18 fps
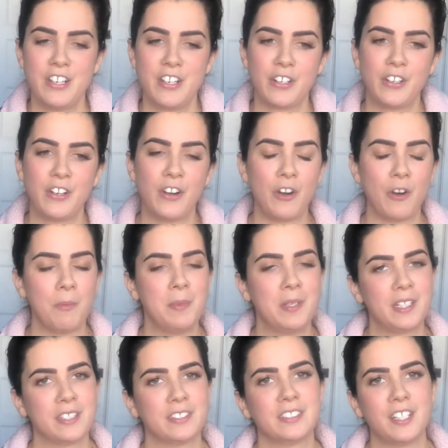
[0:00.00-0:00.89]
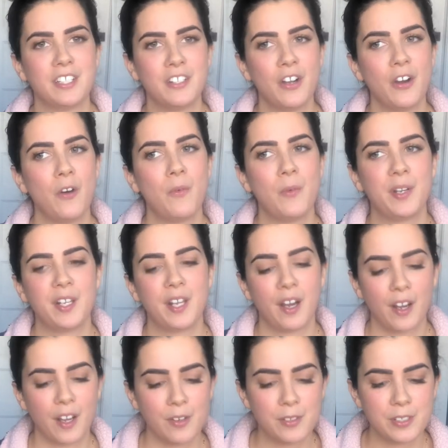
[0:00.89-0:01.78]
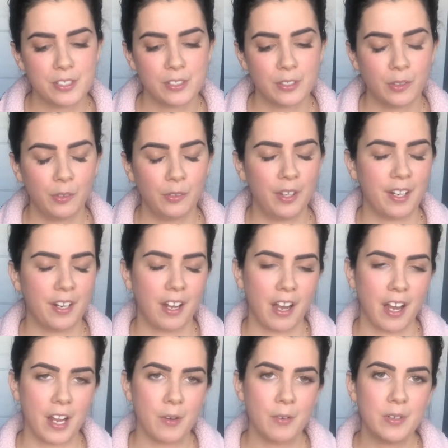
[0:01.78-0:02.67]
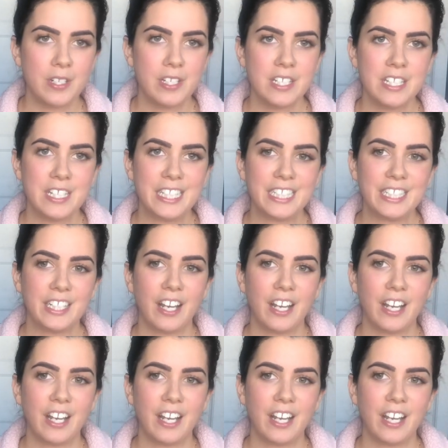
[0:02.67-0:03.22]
go, because I know when I was told that I would need it,